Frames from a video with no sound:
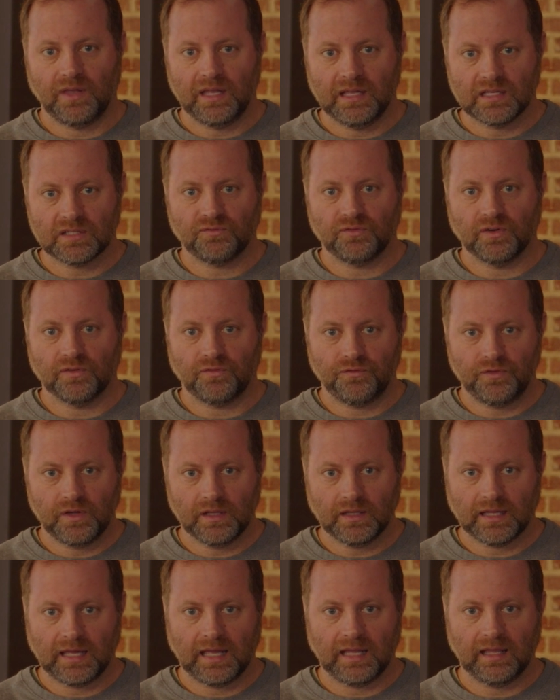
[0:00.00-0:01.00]
He is
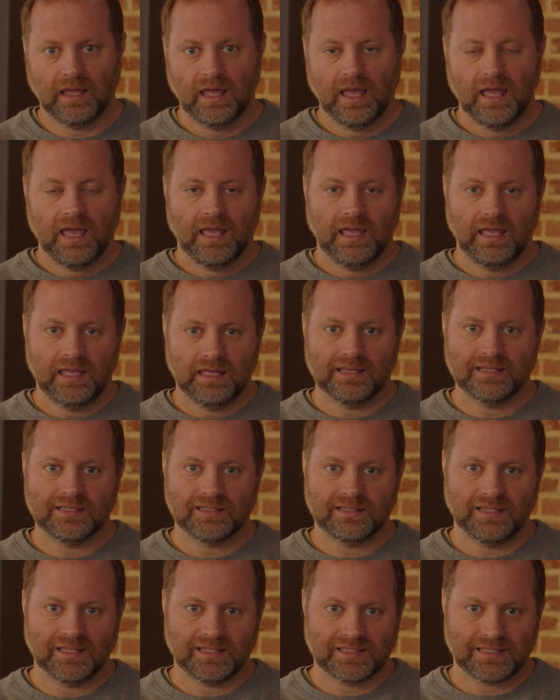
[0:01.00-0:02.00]
fulfilling
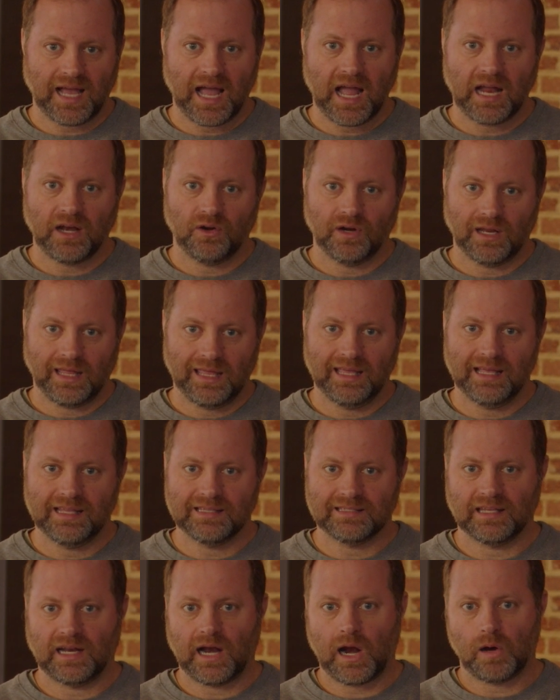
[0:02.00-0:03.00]
his desired
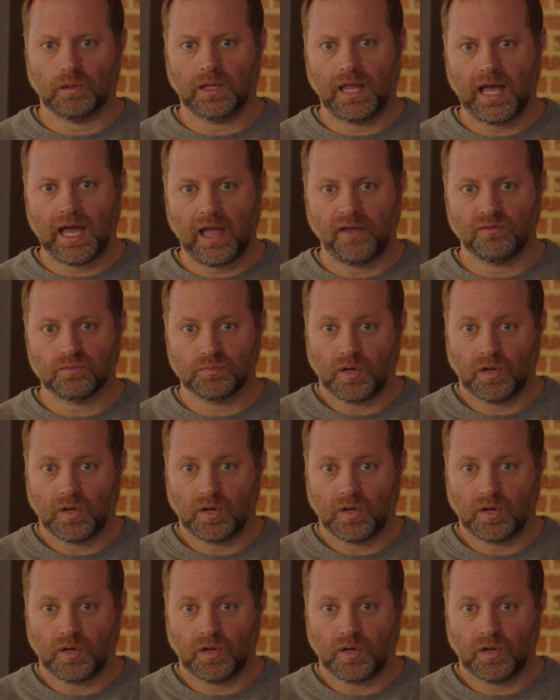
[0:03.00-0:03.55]
ends in our lives,